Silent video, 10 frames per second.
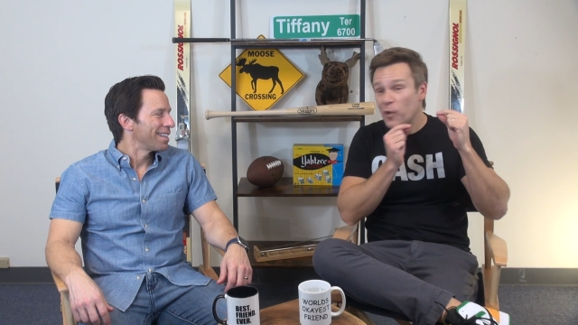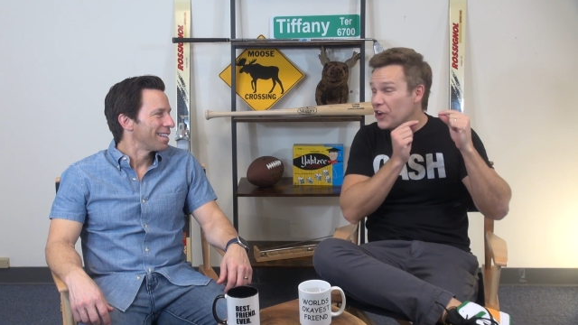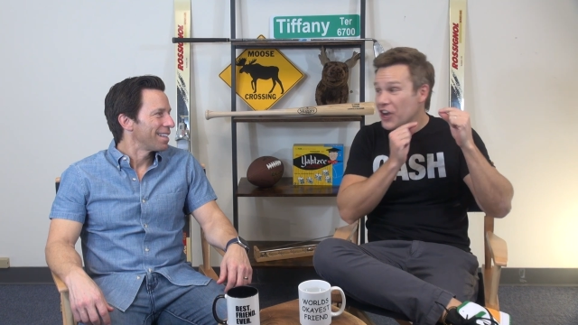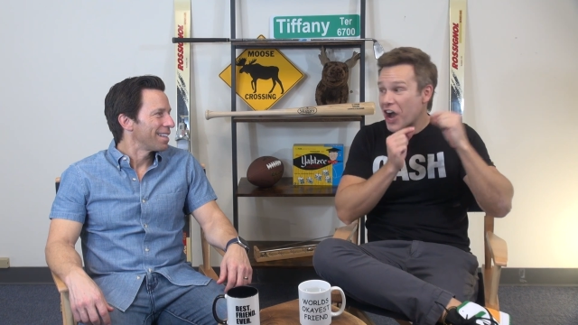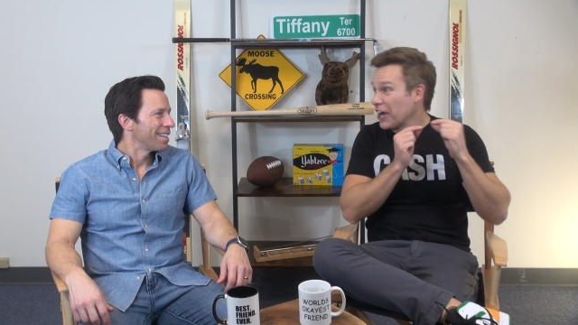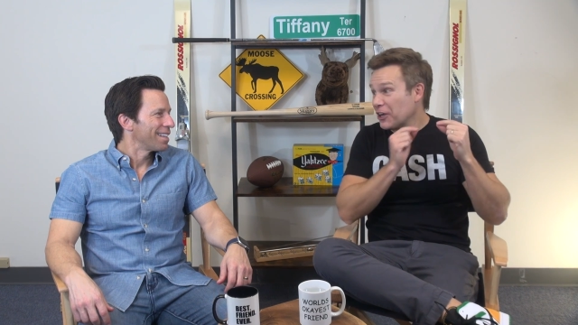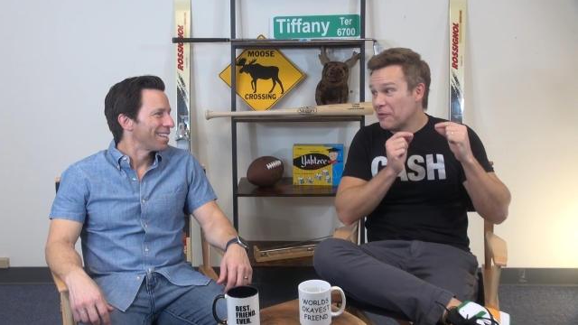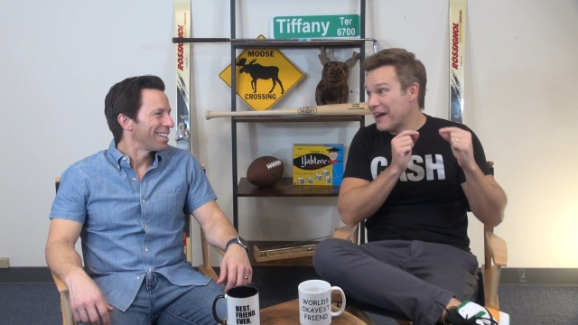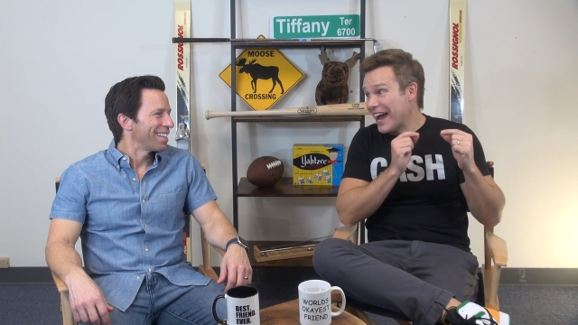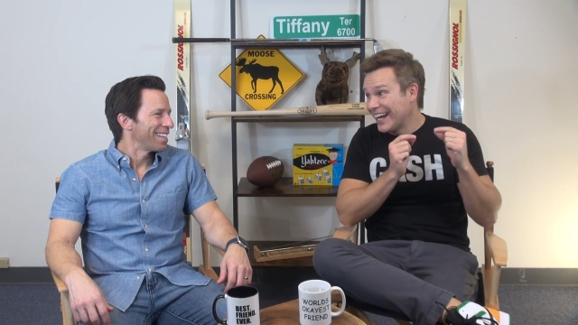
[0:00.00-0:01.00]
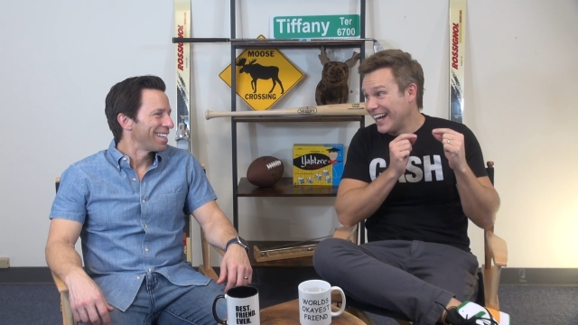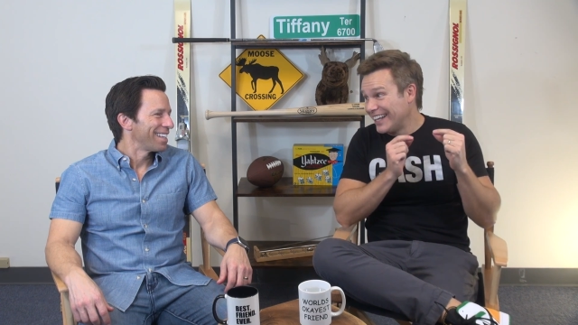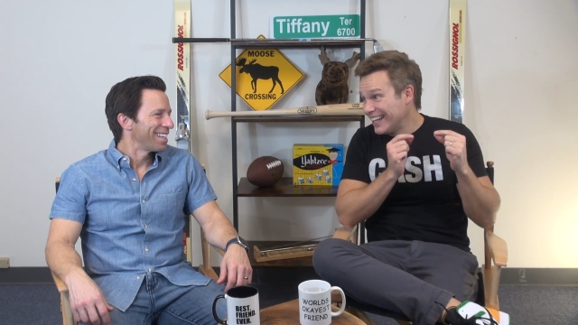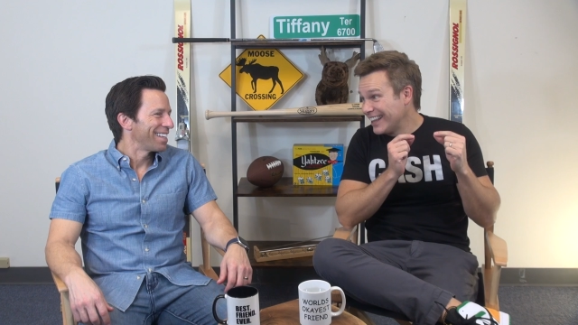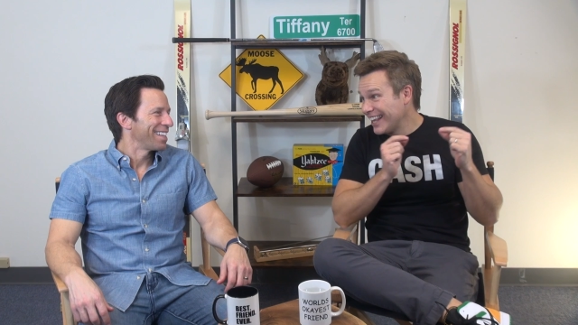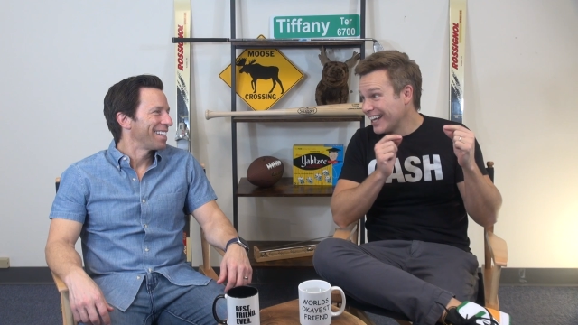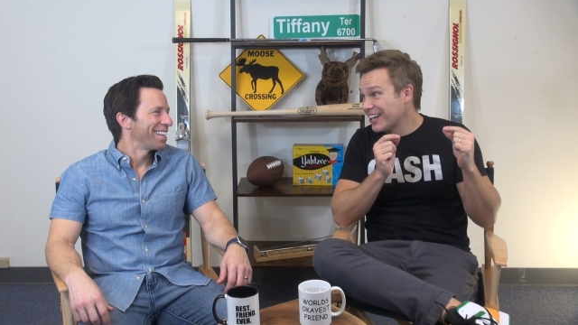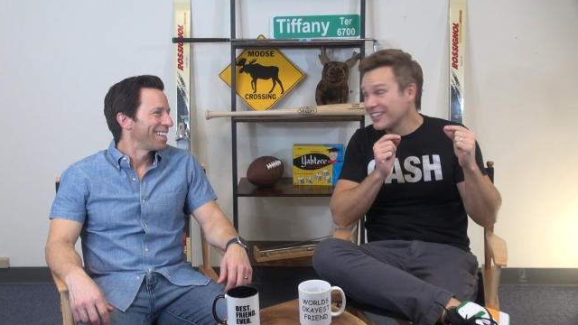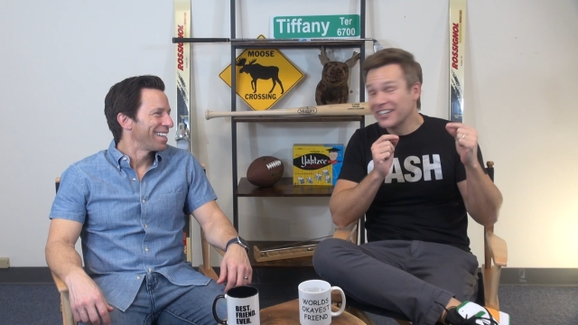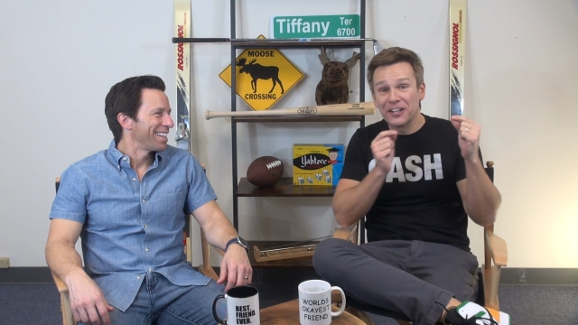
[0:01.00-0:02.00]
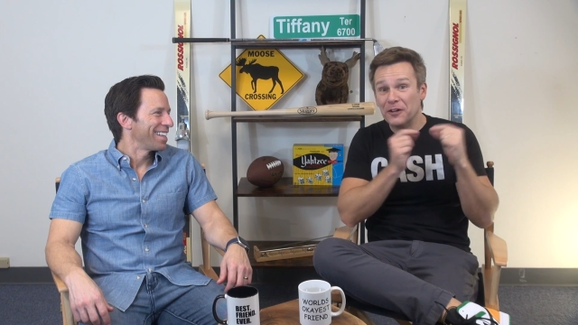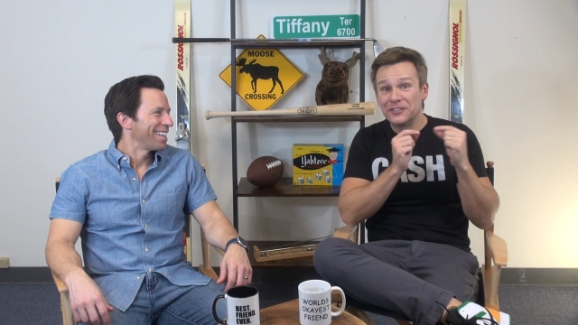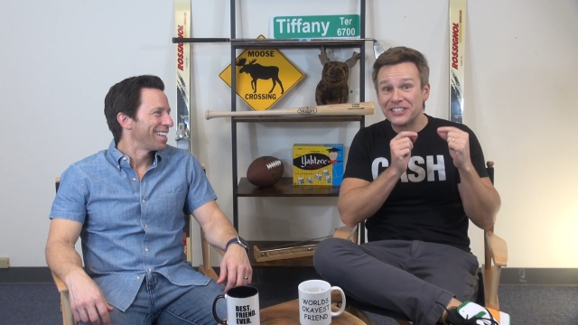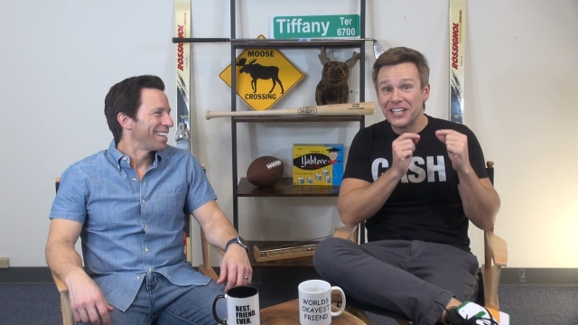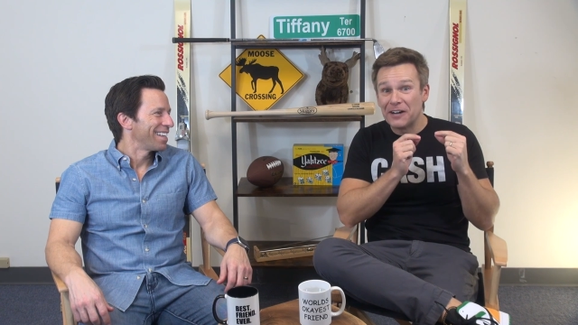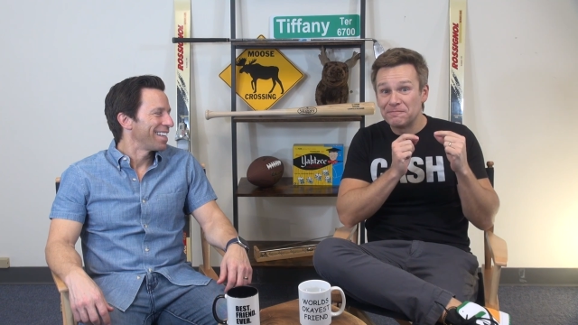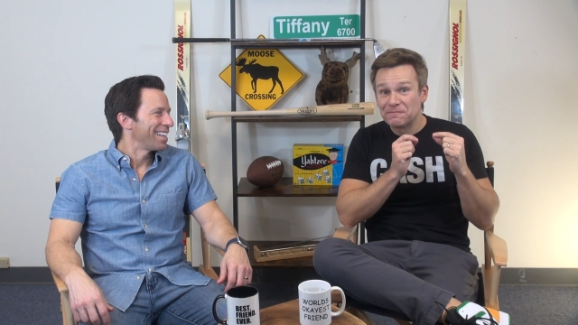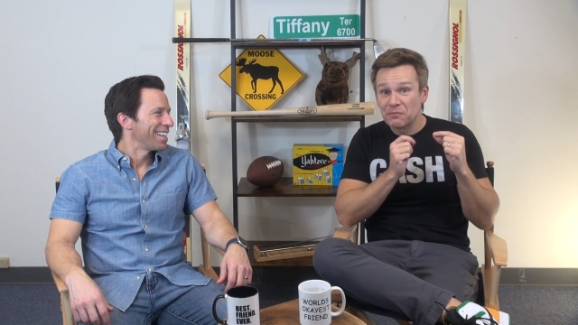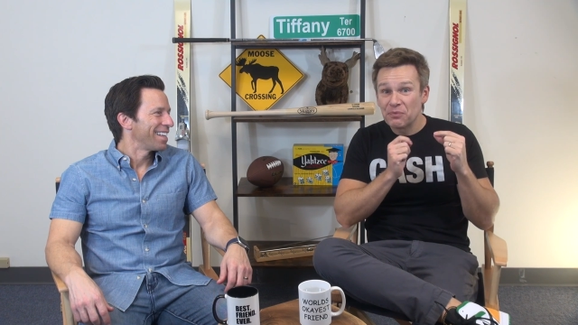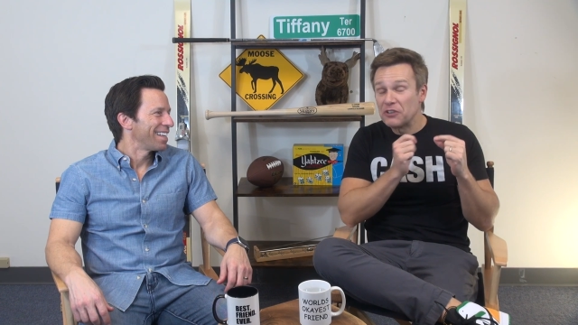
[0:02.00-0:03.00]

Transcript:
Speaker 1: would not go back in. The thing closed up.